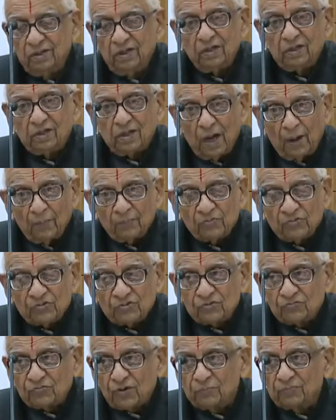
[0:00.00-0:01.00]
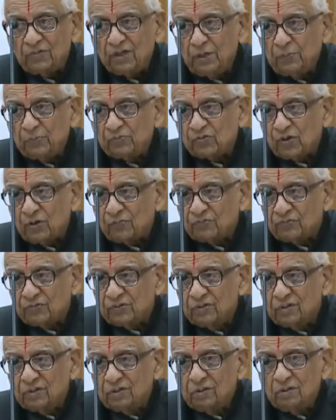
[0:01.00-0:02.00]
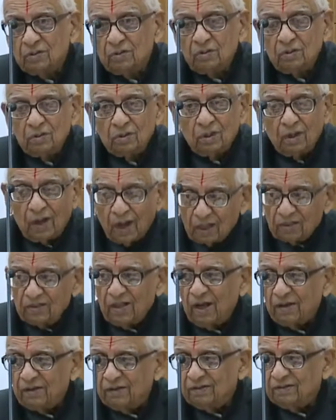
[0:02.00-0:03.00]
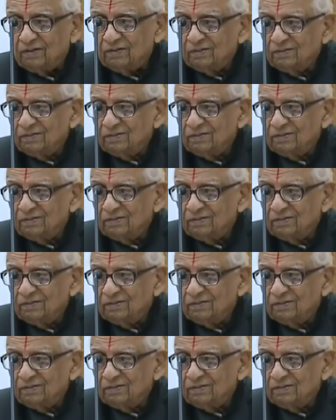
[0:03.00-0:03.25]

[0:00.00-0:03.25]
It comes from the lips of Gandhari.